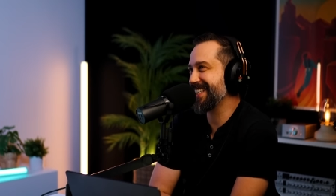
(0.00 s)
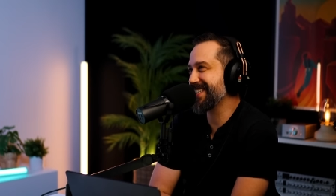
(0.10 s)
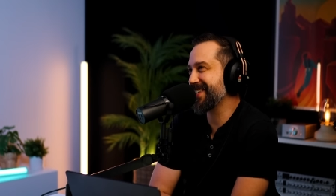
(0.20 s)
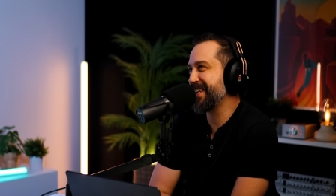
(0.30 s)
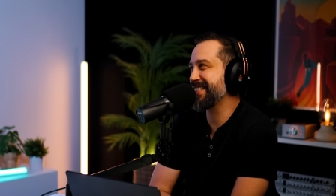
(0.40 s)
it's a
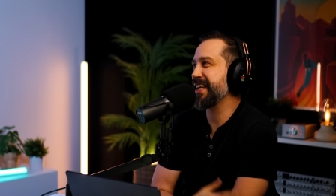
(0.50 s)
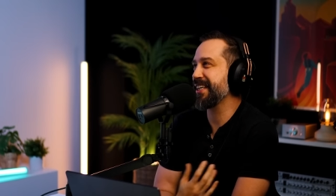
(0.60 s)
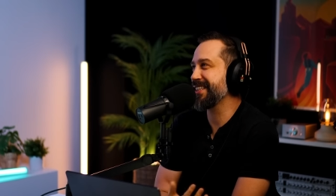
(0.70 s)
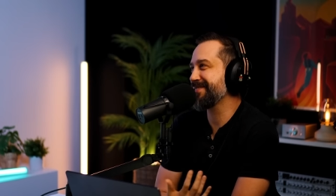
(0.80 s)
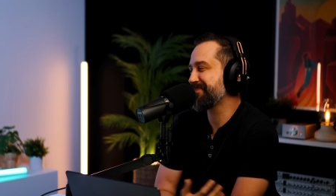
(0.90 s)
it's like
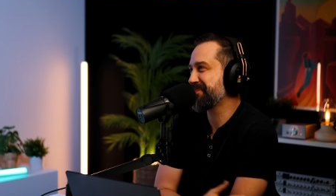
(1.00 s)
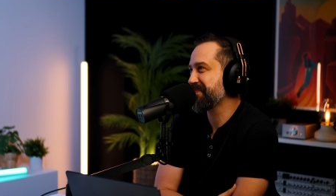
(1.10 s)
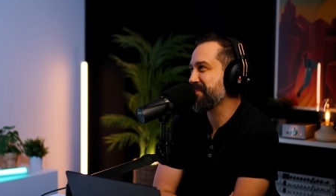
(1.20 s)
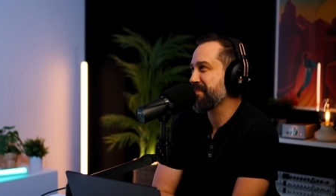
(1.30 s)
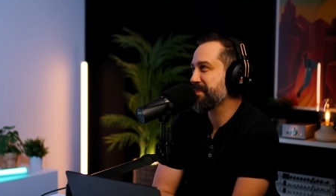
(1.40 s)
a
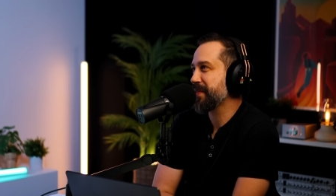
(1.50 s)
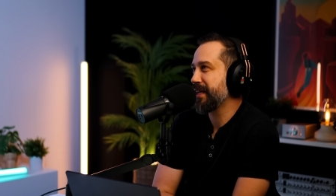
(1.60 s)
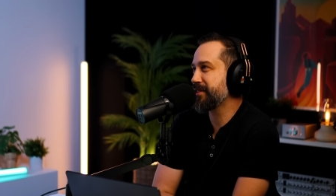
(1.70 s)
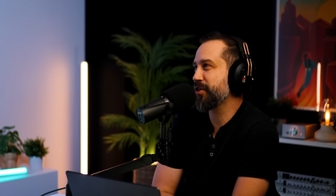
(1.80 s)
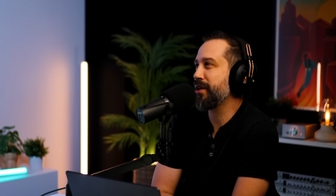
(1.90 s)

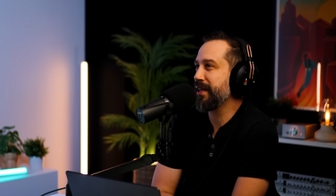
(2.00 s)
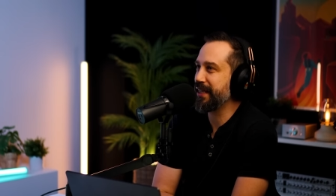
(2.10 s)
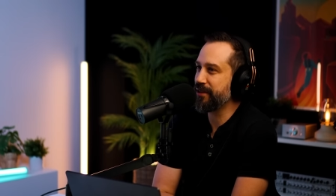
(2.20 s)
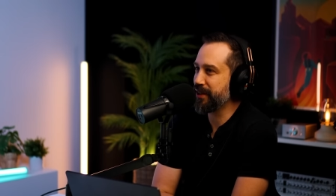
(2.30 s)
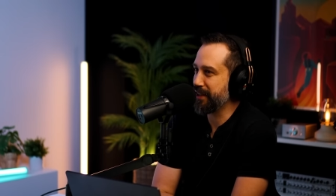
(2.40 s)

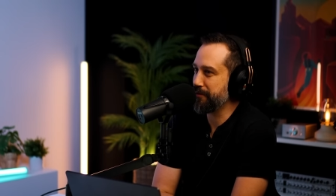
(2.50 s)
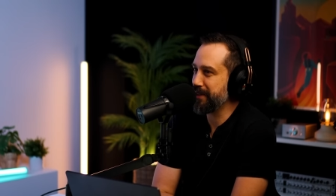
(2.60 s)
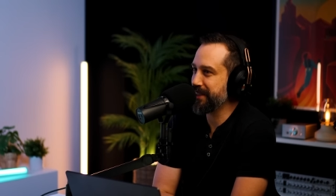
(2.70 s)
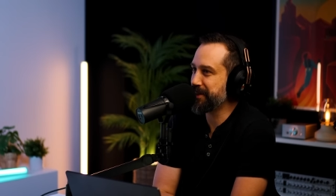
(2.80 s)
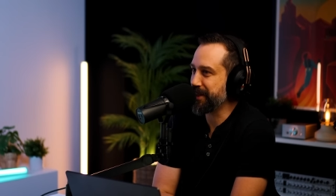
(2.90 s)
scholarly look at the
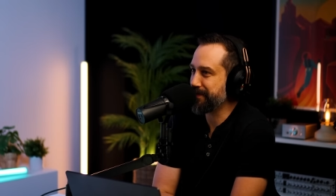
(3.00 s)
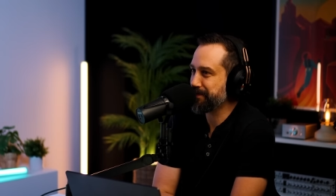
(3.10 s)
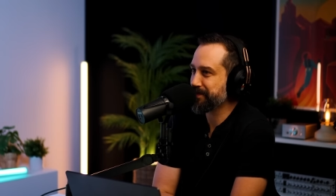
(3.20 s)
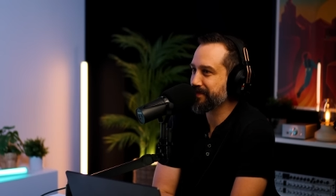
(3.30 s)
religion,